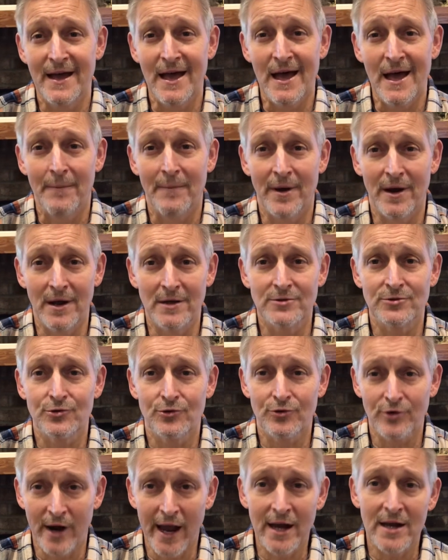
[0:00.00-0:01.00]
But as
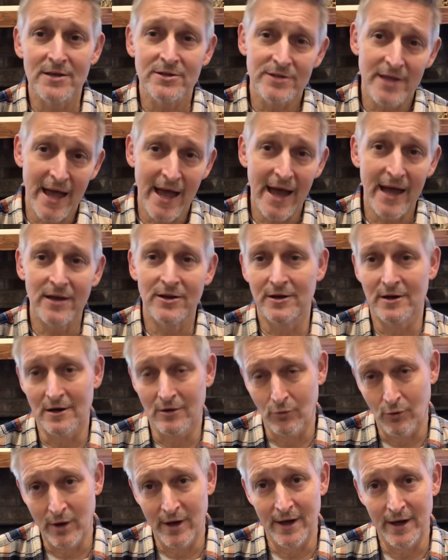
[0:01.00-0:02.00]
great as that year
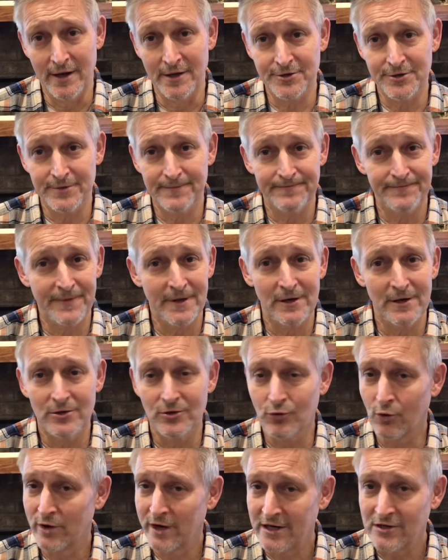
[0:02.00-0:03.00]
was,
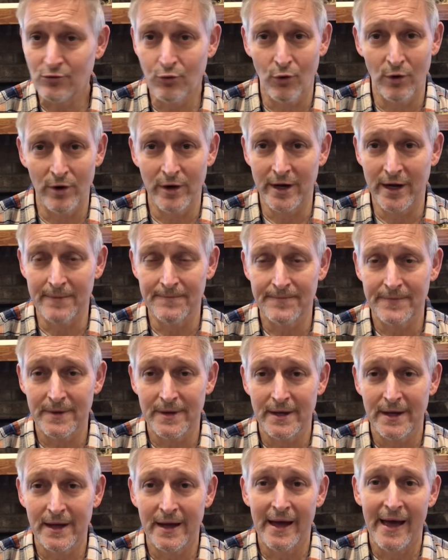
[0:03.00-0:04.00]
2020
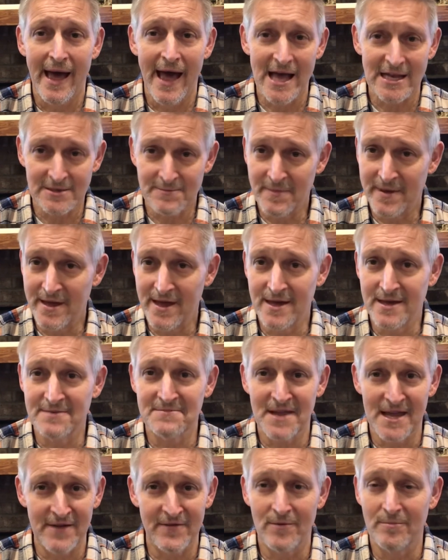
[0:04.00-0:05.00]
has been
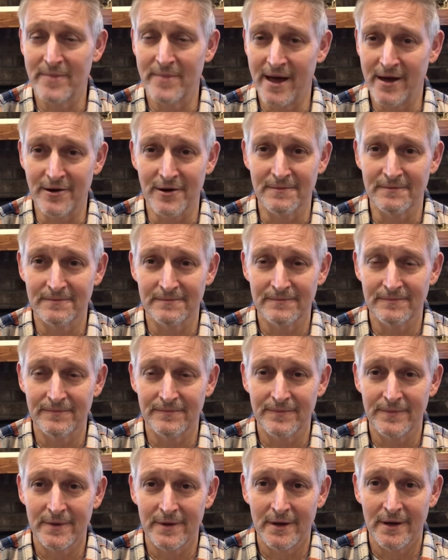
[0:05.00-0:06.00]
even better.
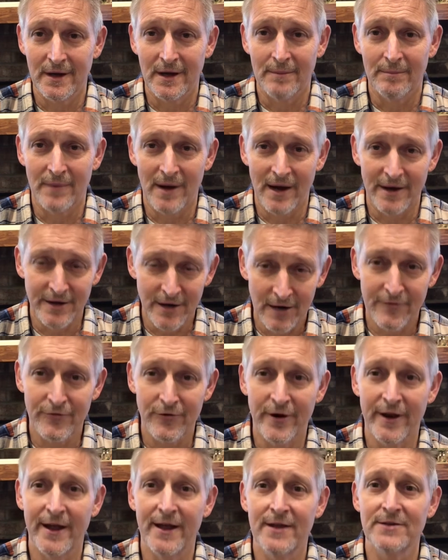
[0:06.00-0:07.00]
My dear
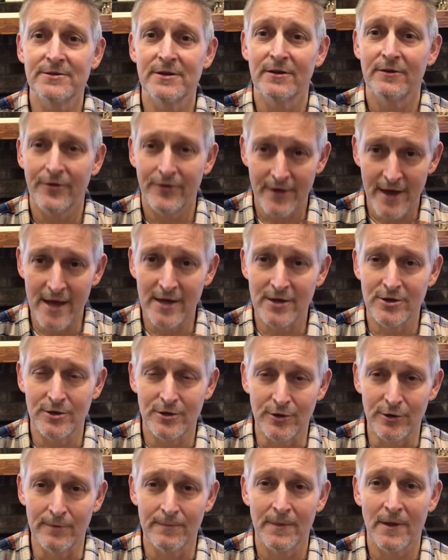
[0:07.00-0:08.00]
friends, thank
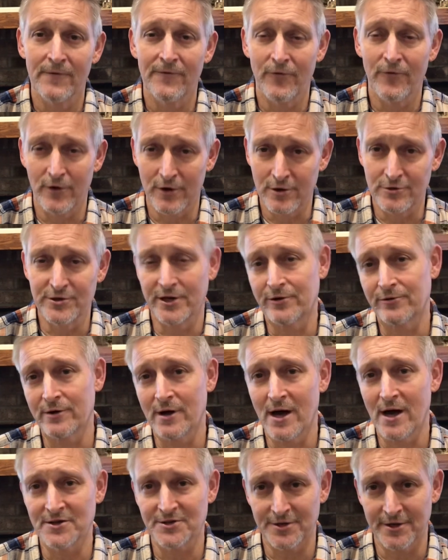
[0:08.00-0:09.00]
you for your
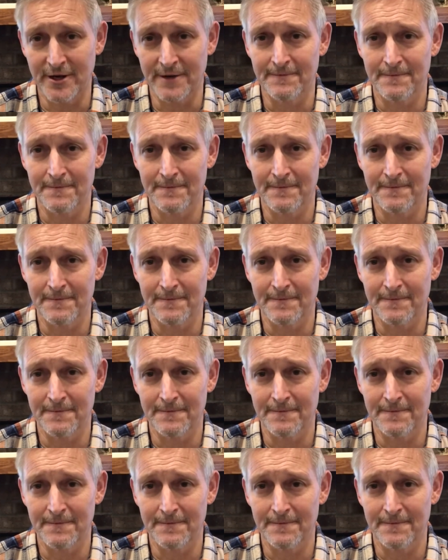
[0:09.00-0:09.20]
generosity.